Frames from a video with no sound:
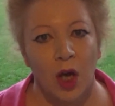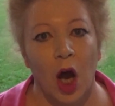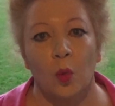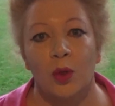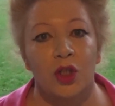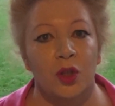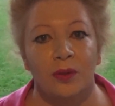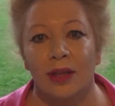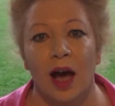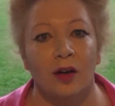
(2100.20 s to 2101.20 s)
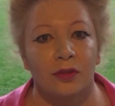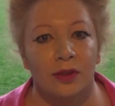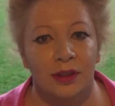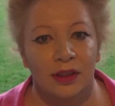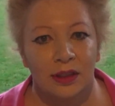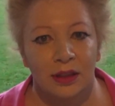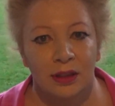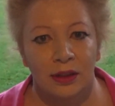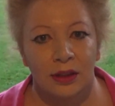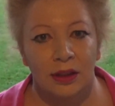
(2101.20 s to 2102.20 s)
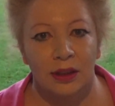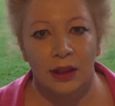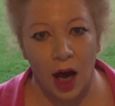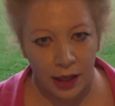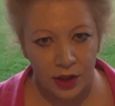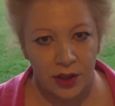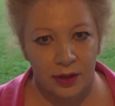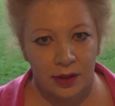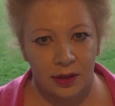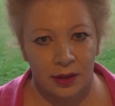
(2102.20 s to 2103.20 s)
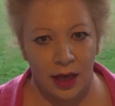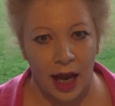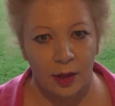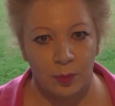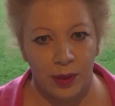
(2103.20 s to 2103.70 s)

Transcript: I wish you love, light, and